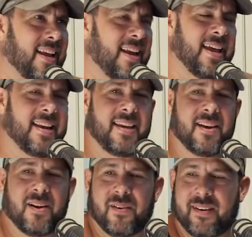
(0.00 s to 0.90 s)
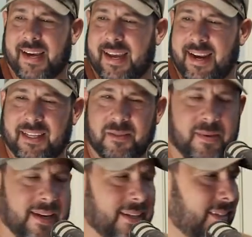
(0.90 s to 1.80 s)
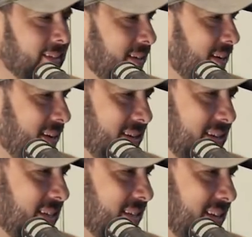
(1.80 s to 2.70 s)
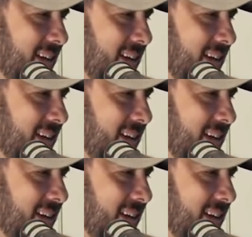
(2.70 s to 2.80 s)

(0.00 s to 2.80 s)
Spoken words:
It has been just.